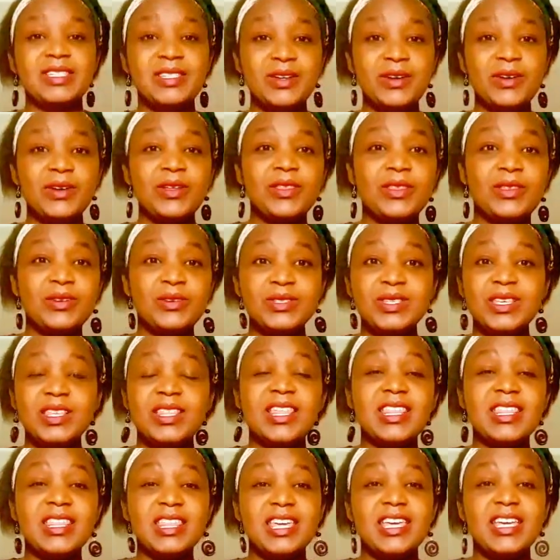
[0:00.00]
So those are
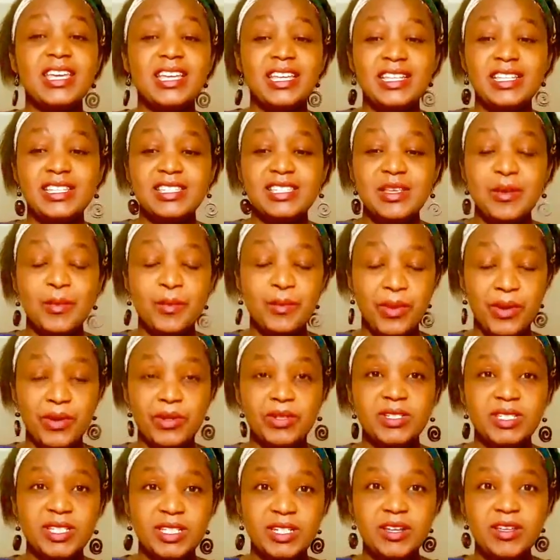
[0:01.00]
the things,
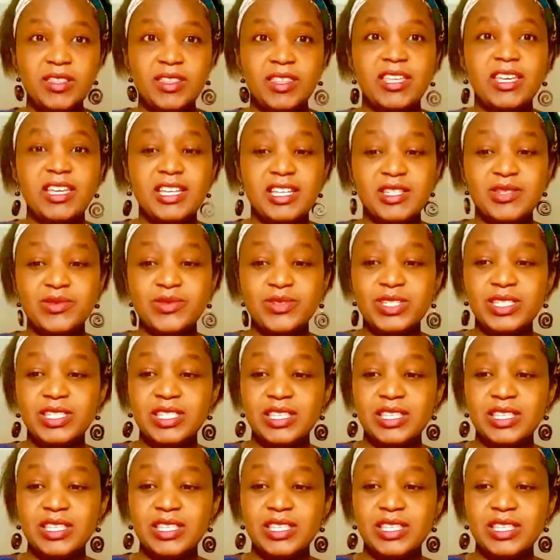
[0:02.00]
personal things which